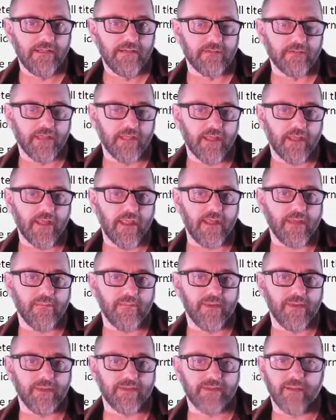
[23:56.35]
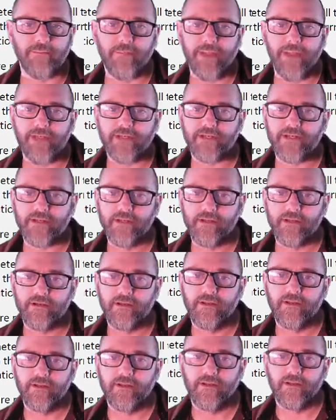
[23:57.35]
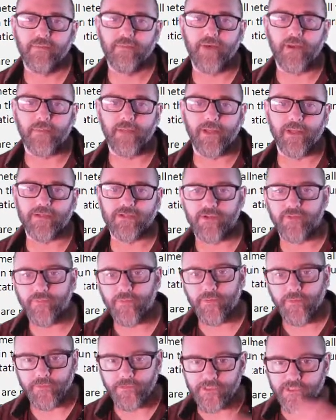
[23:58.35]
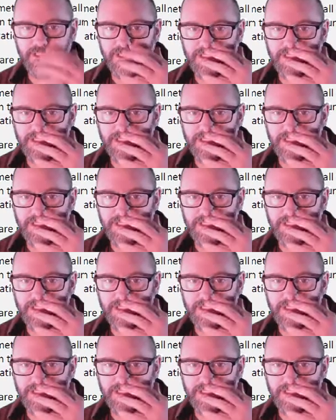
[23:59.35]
Looks like I kind of mixed and matched here. Probably I should have put